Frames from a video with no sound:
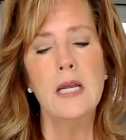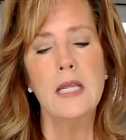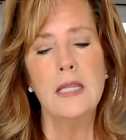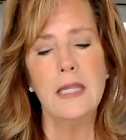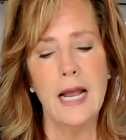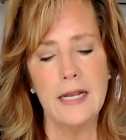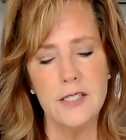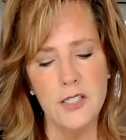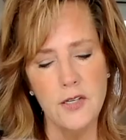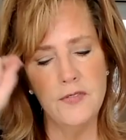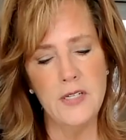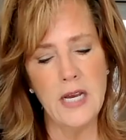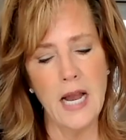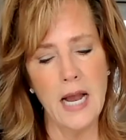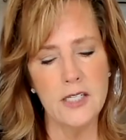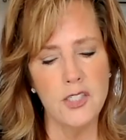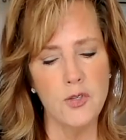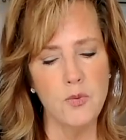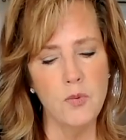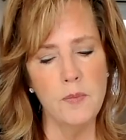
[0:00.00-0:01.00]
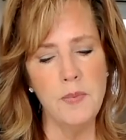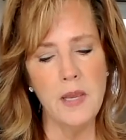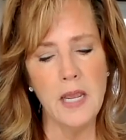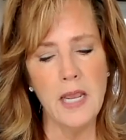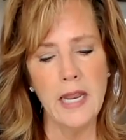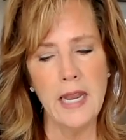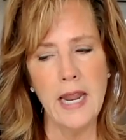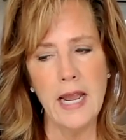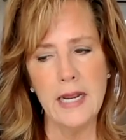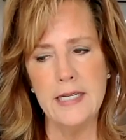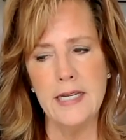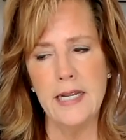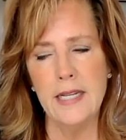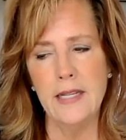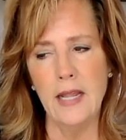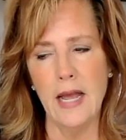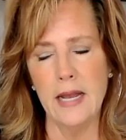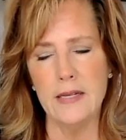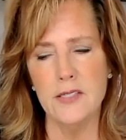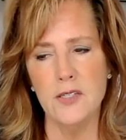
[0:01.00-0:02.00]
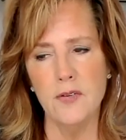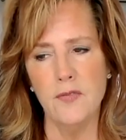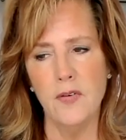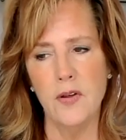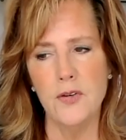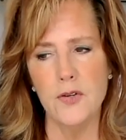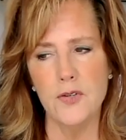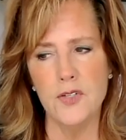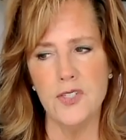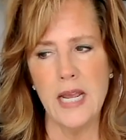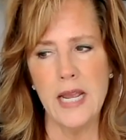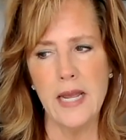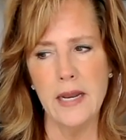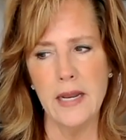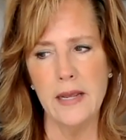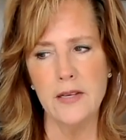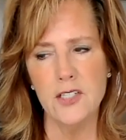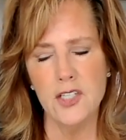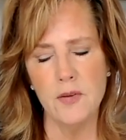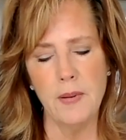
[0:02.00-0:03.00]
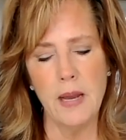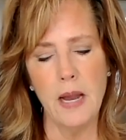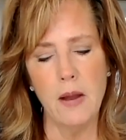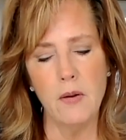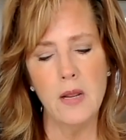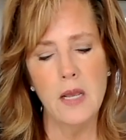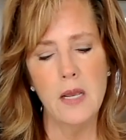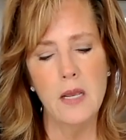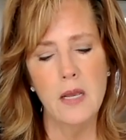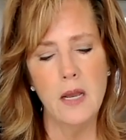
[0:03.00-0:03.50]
Lots of dots will be connected, lots of understandings about